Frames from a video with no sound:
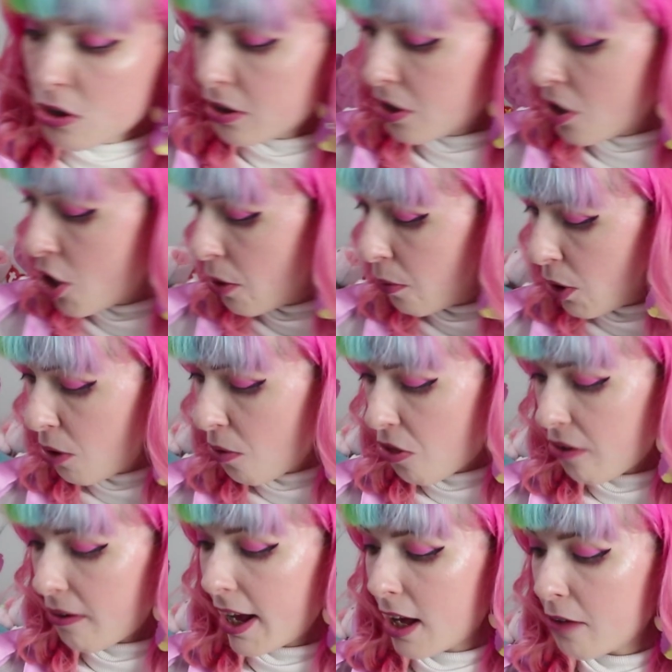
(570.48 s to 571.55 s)
one. We
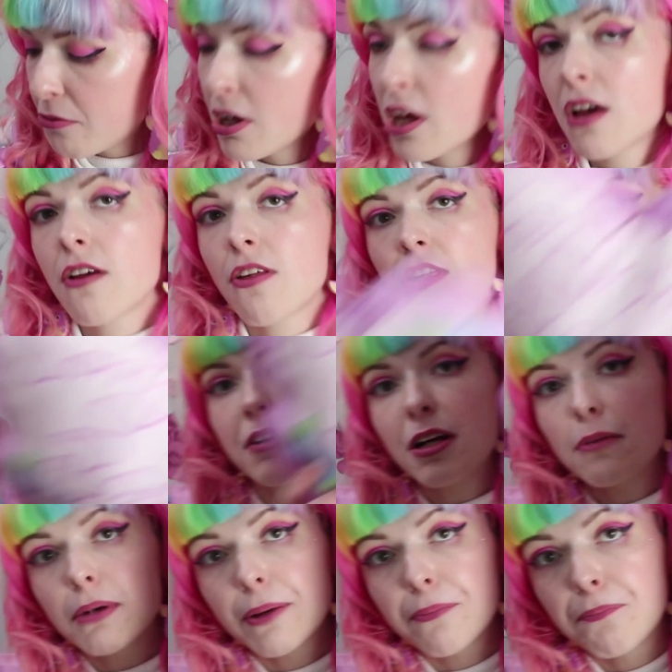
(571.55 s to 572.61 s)
also have, sorry,
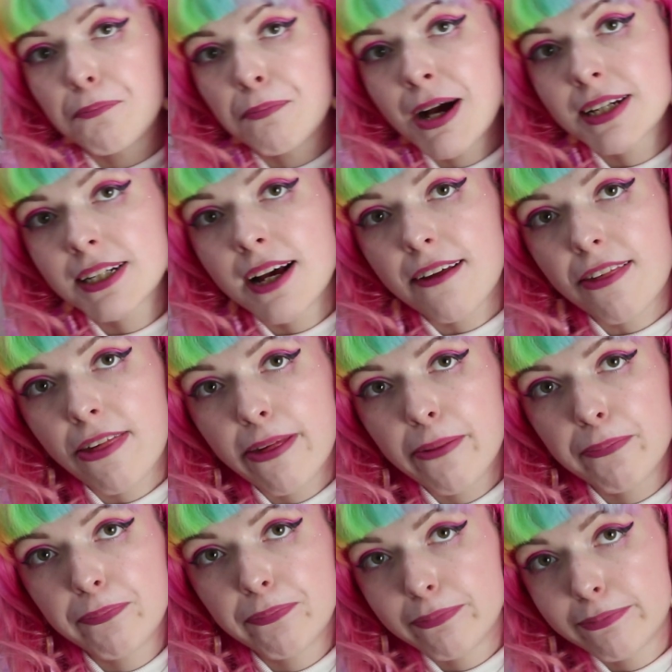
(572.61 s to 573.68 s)
I'm a badass